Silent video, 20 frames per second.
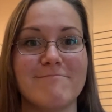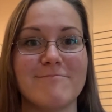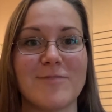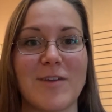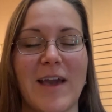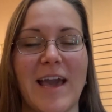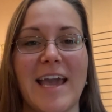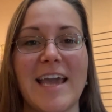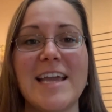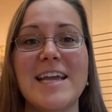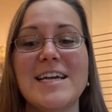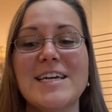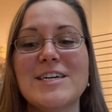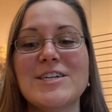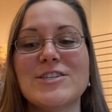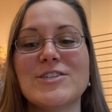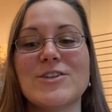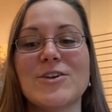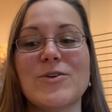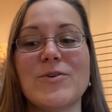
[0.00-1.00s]
Okay.
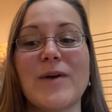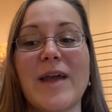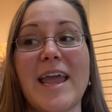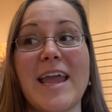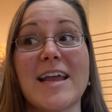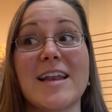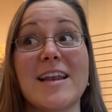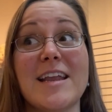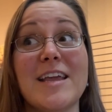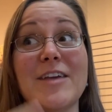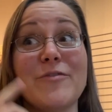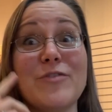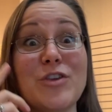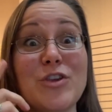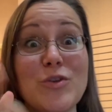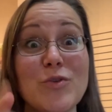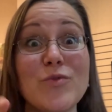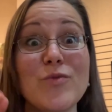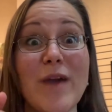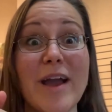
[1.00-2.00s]
So, and if
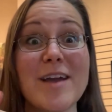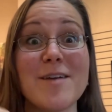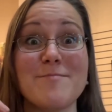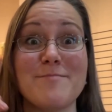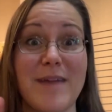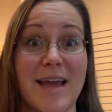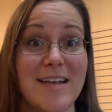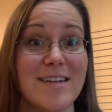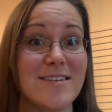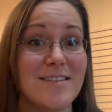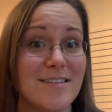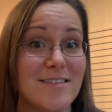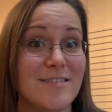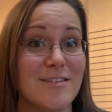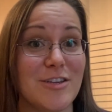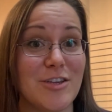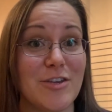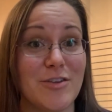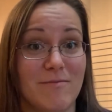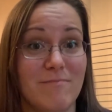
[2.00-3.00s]
you
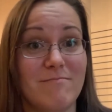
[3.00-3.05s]
recommend